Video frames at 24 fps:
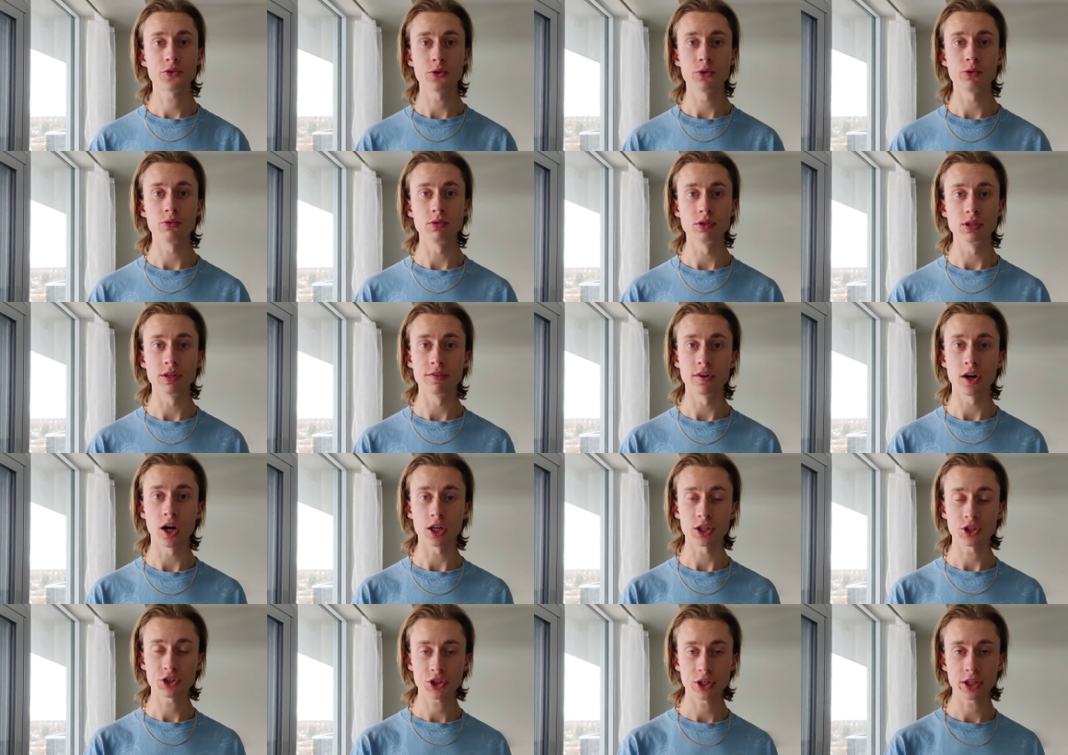to live in
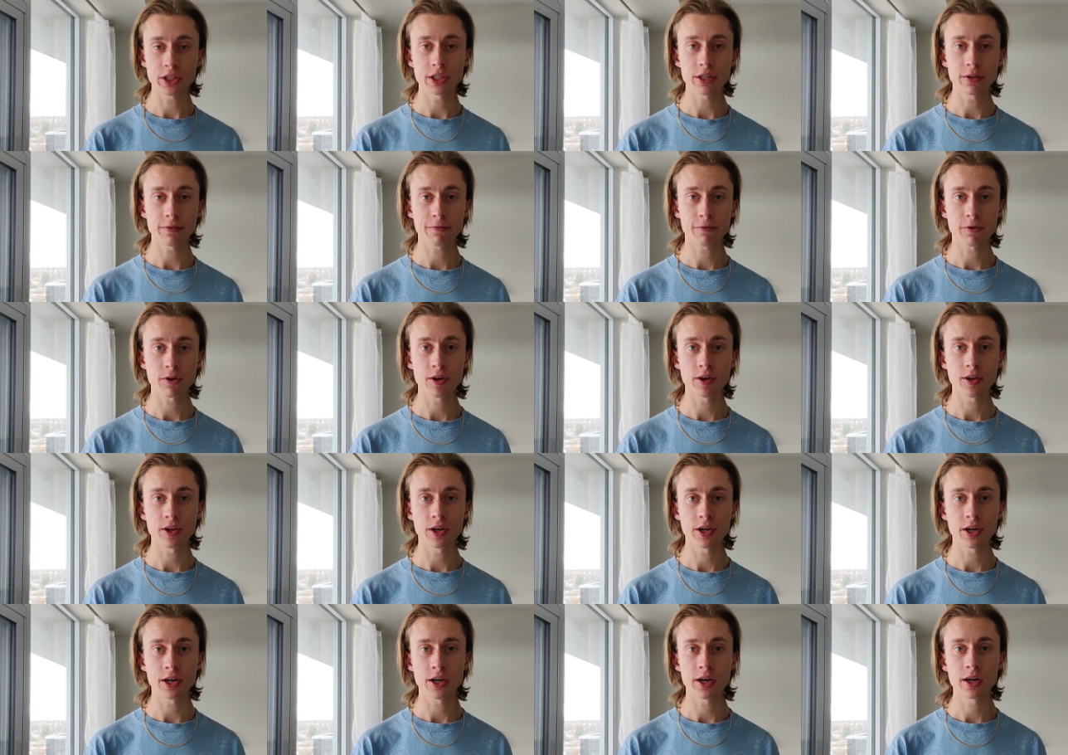Australia for a
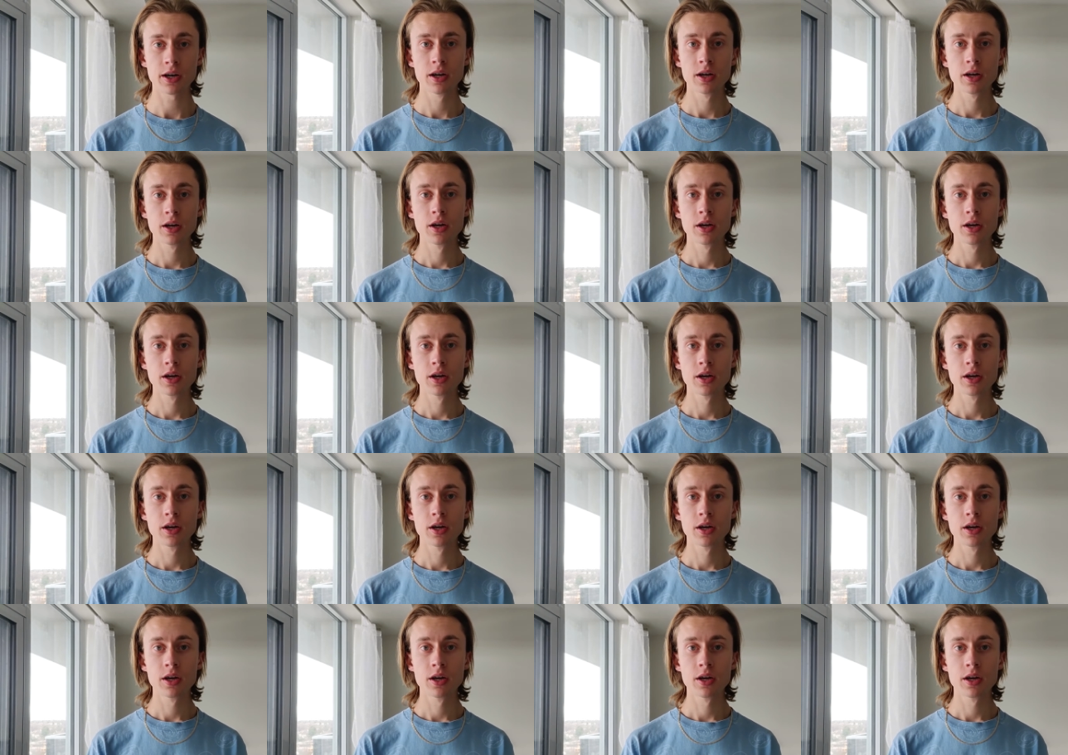year,